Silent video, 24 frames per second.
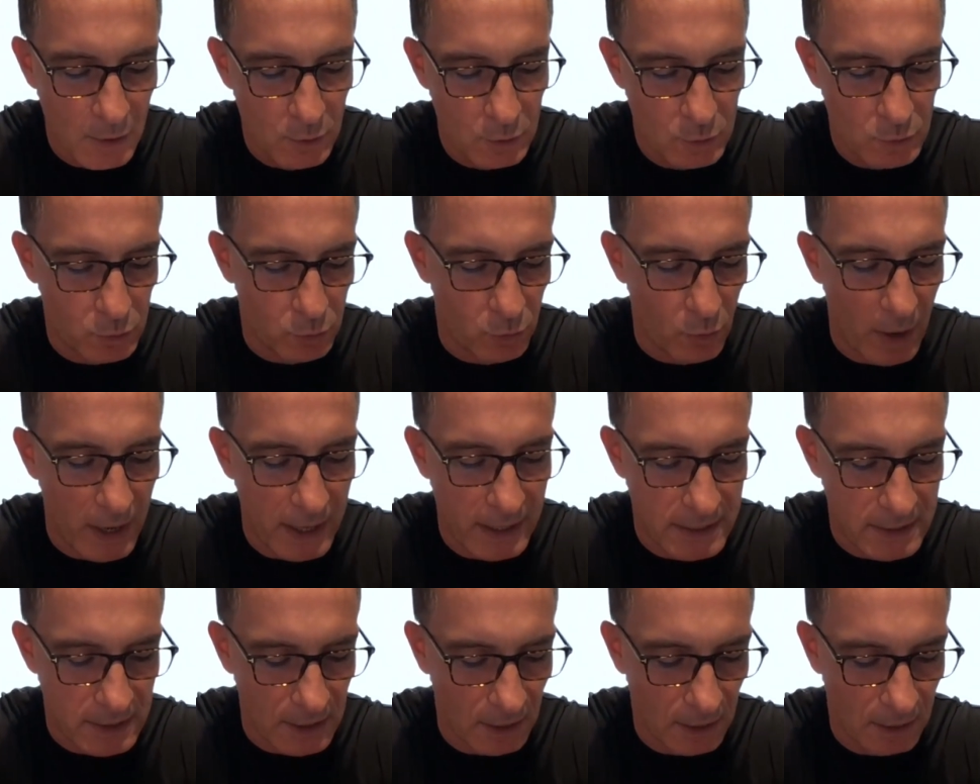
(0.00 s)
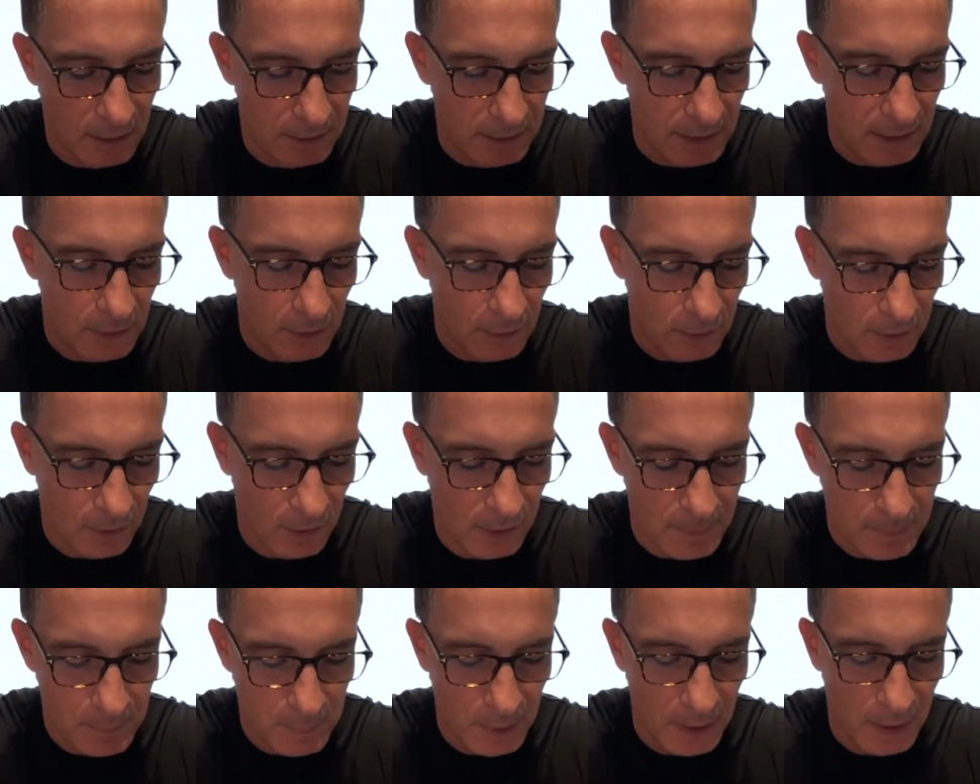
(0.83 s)
"traitor," and it looked
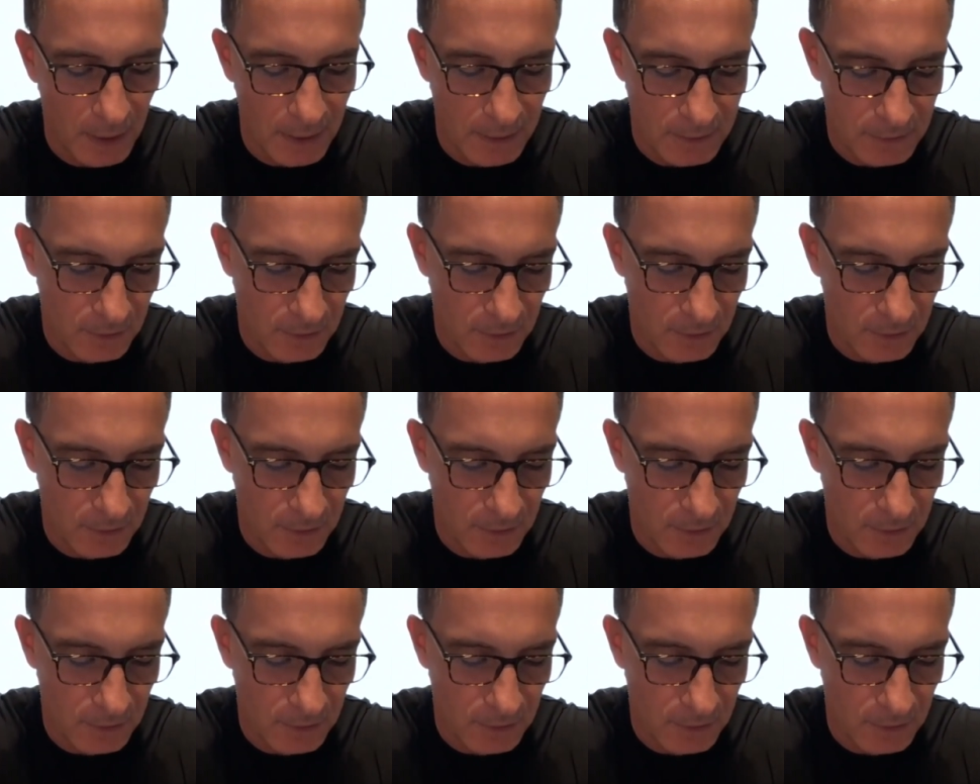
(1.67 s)
like blood.